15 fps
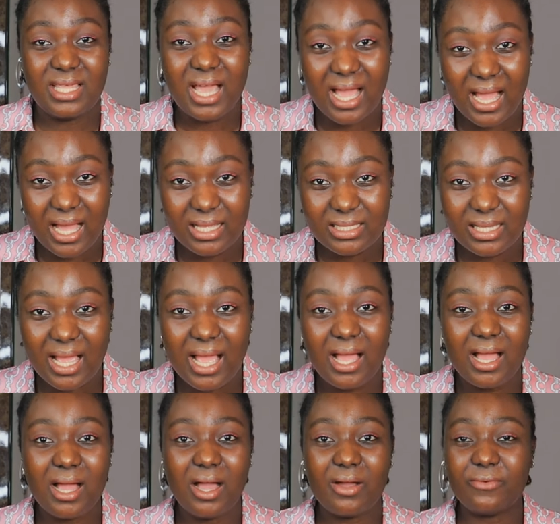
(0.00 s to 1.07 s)
that,
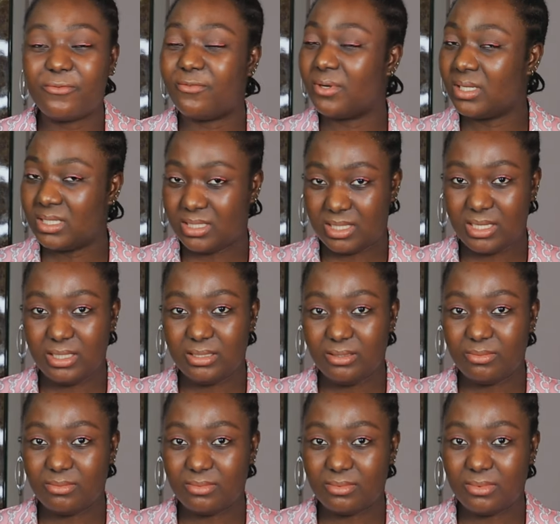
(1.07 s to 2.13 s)
first
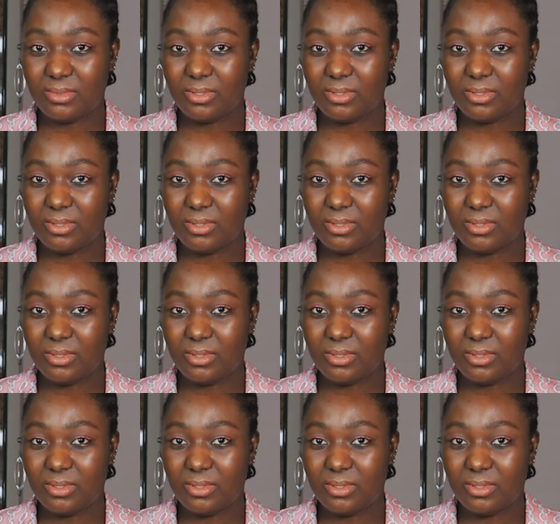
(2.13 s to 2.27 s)
thing,